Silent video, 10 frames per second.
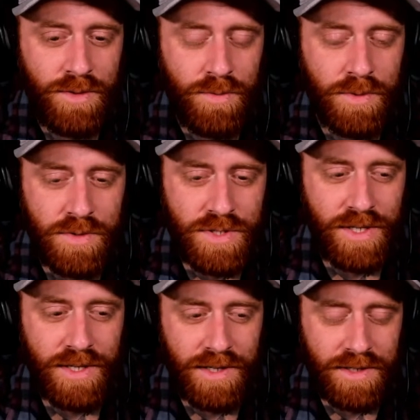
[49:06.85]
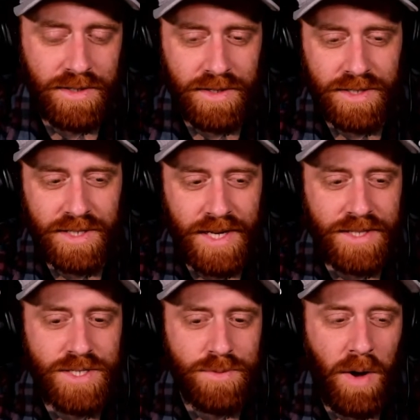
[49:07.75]
When you see a
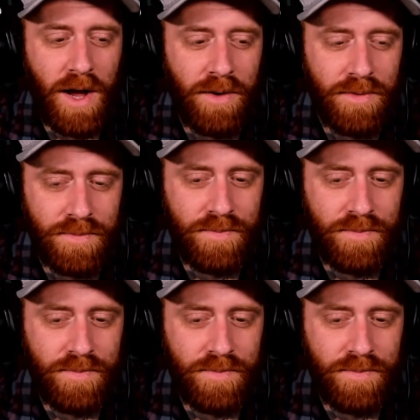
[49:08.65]
kid smile,